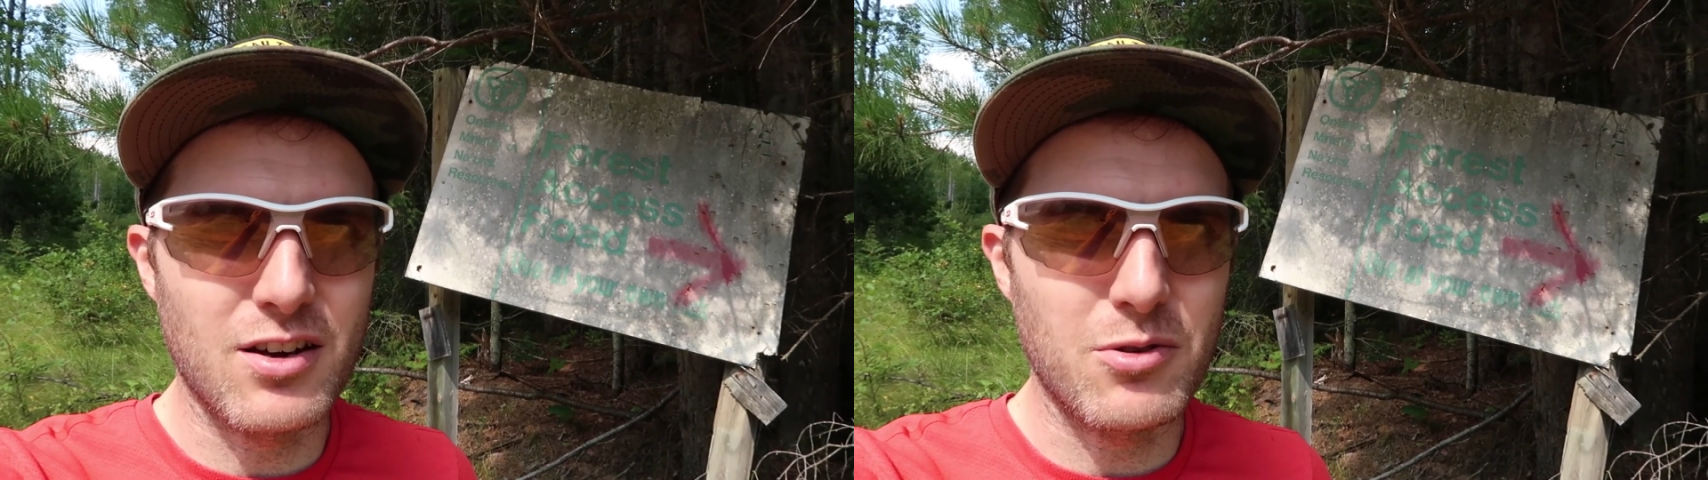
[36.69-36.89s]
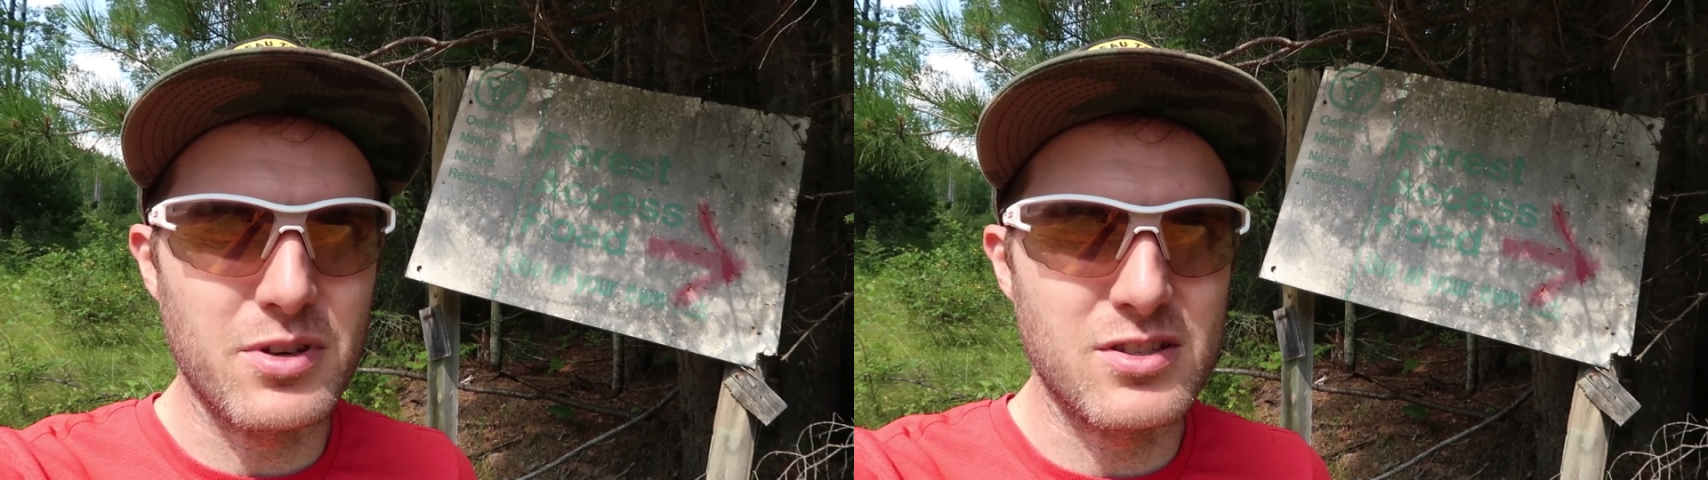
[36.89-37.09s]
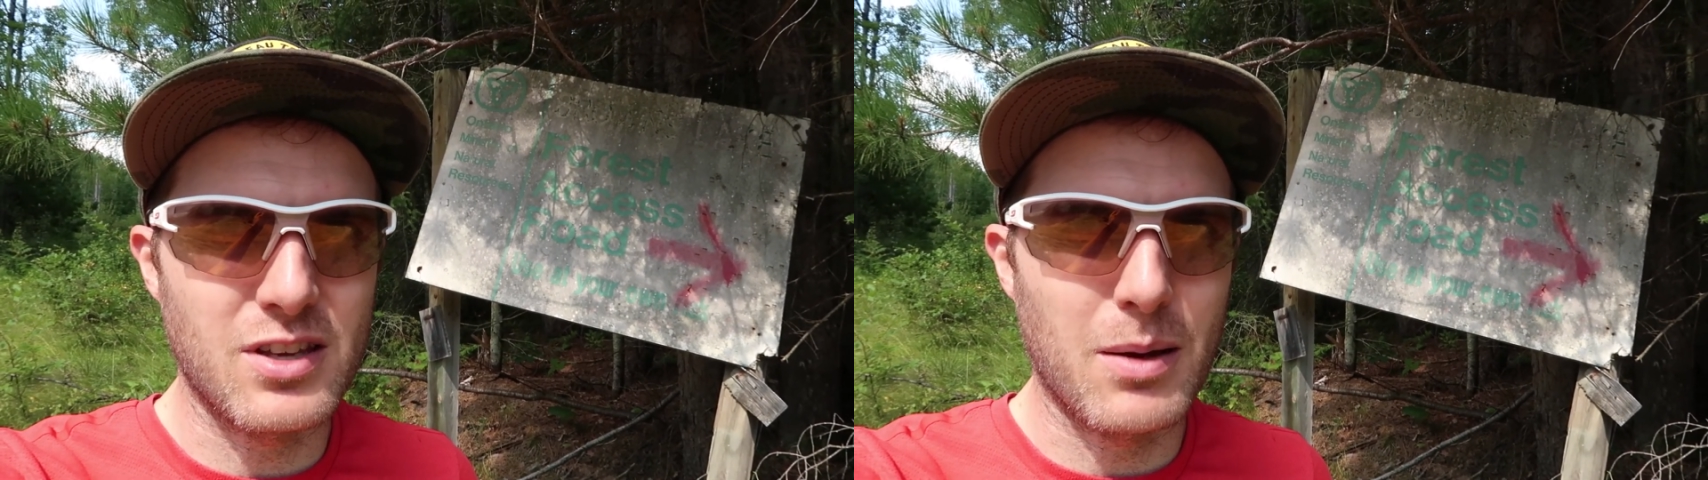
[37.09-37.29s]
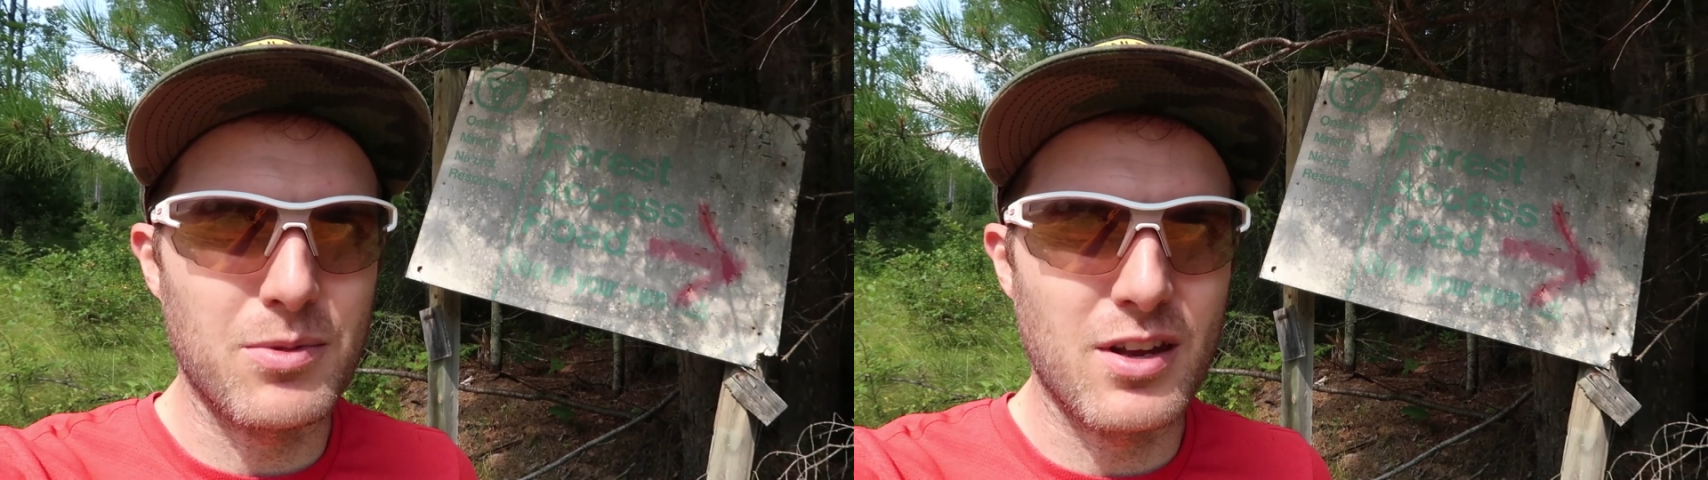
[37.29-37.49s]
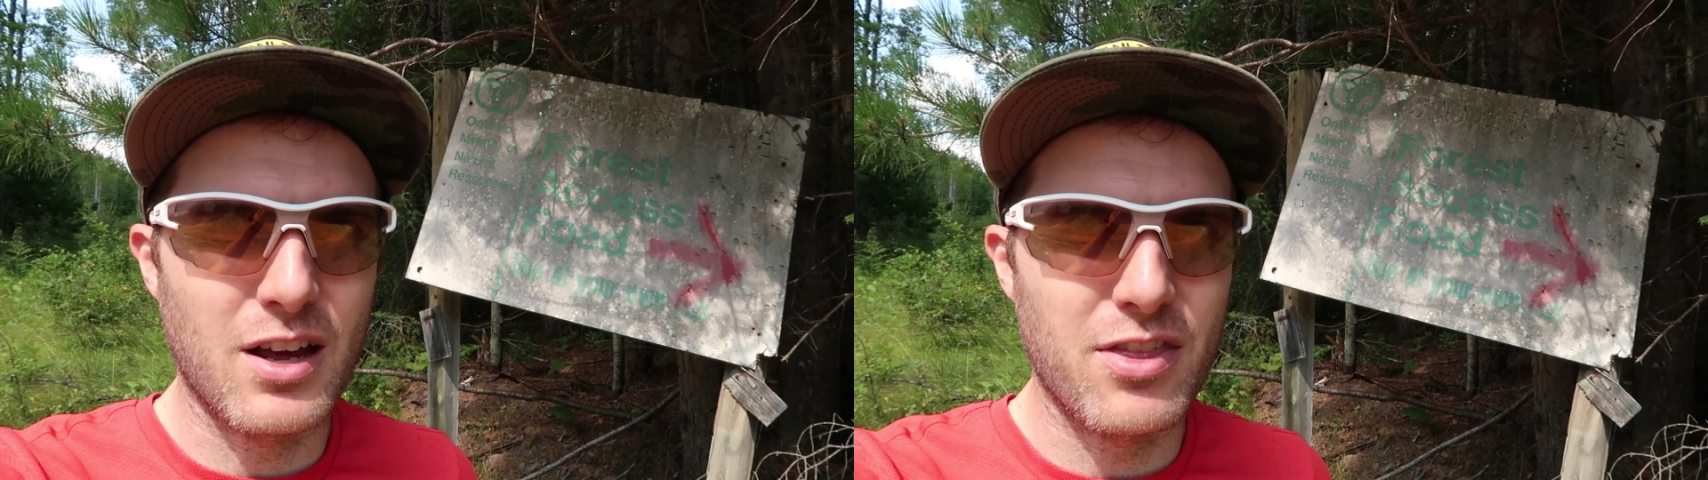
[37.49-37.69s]
we
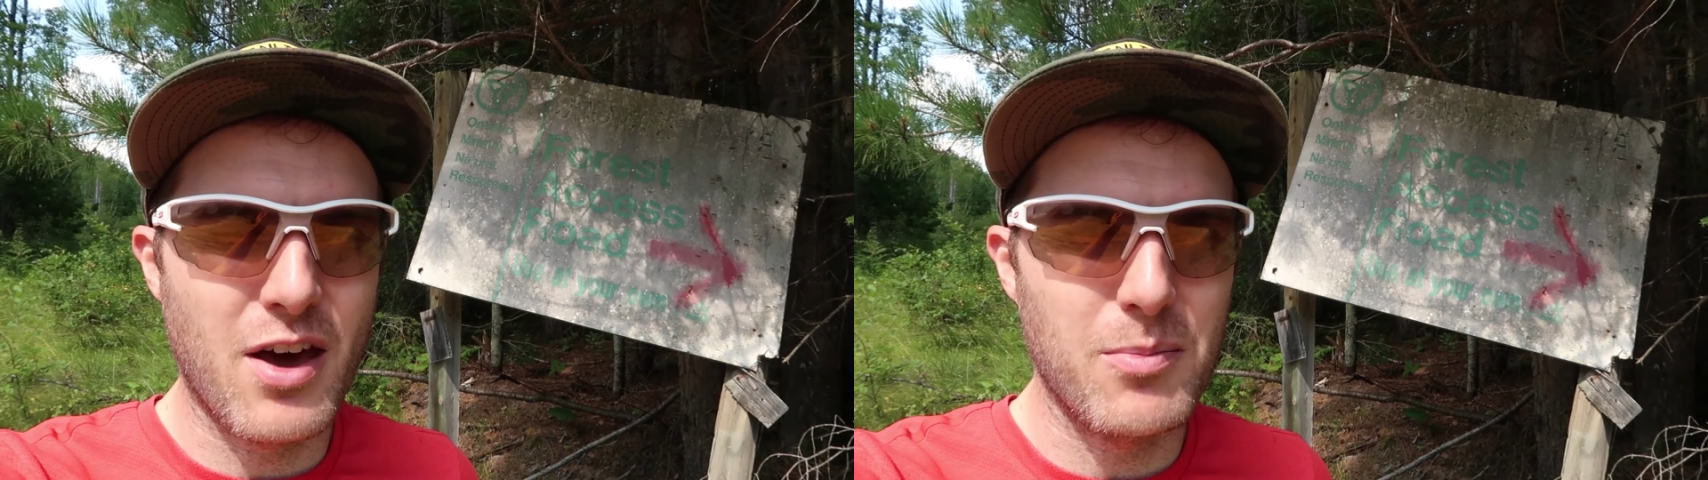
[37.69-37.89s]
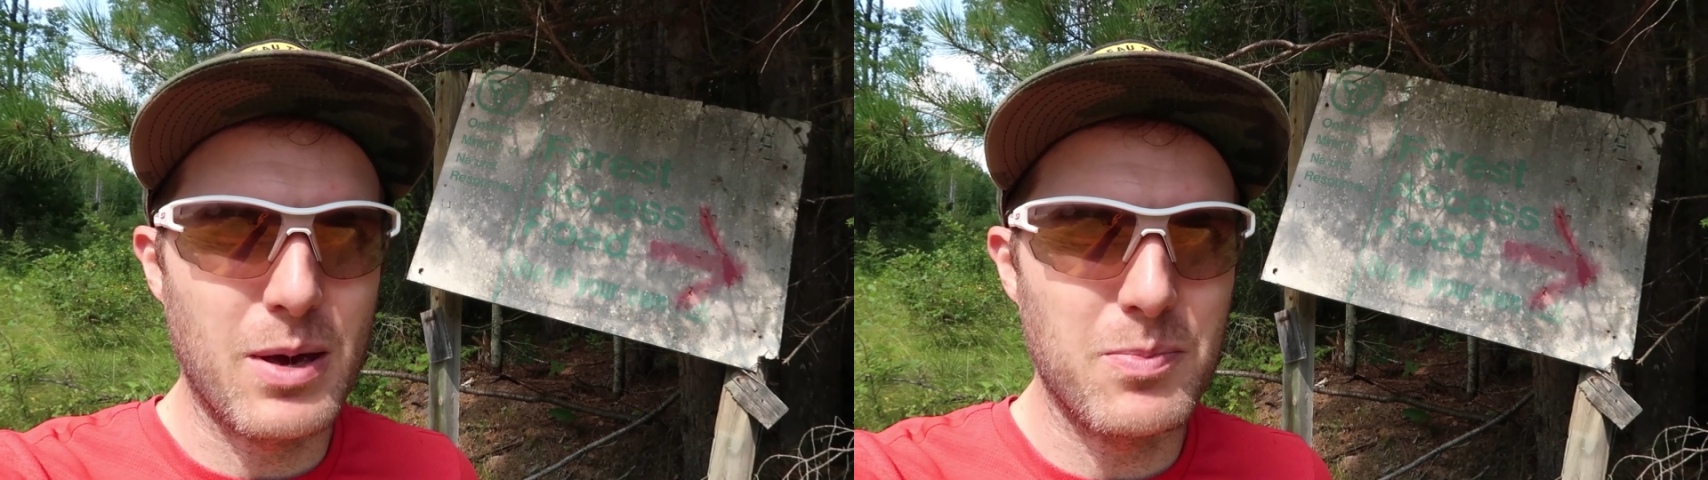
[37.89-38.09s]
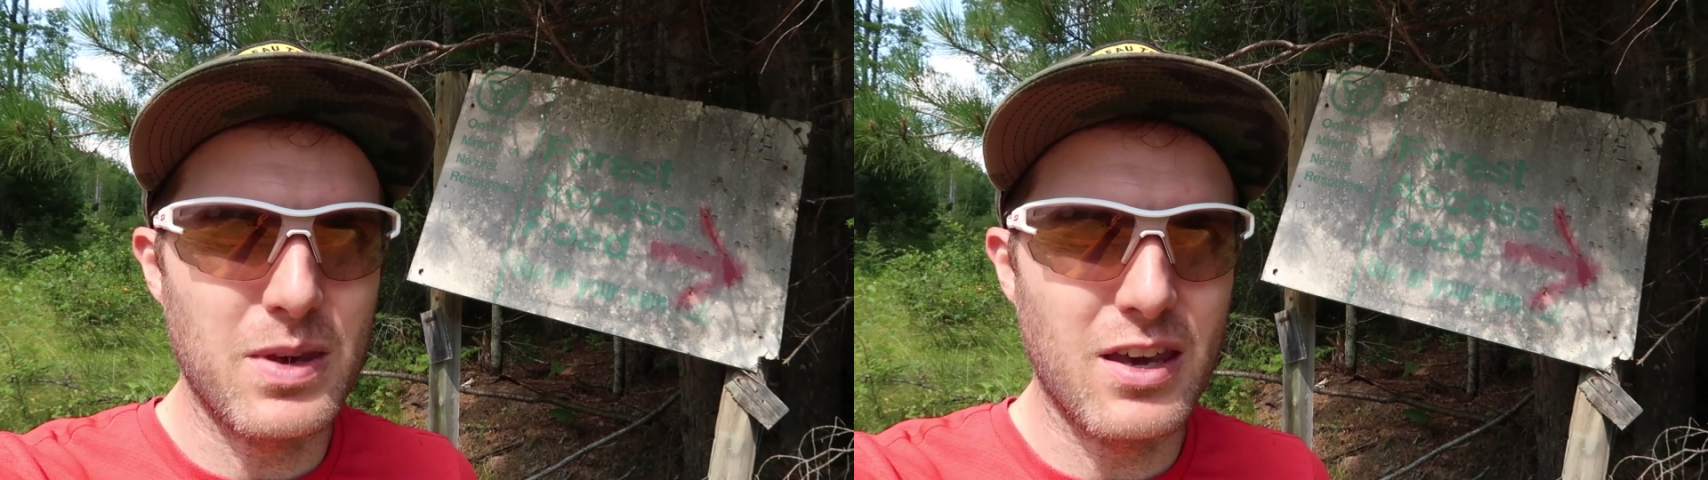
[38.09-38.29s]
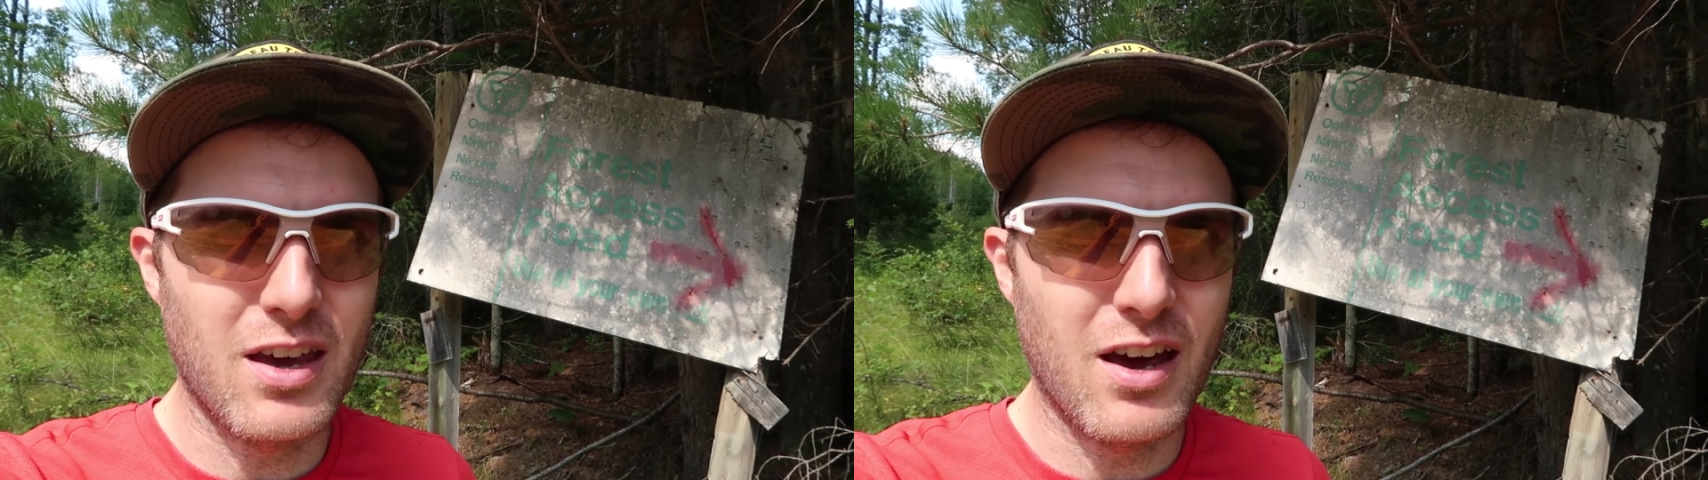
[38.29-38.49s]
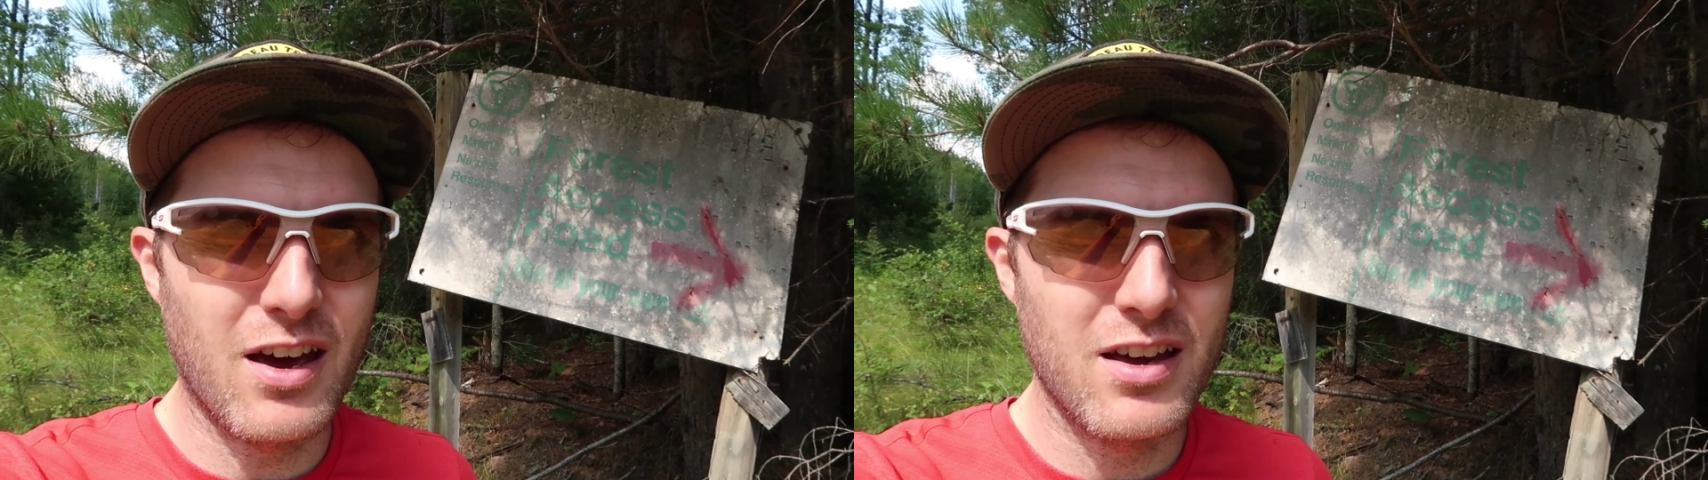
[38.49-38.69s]
skipped that I thought might be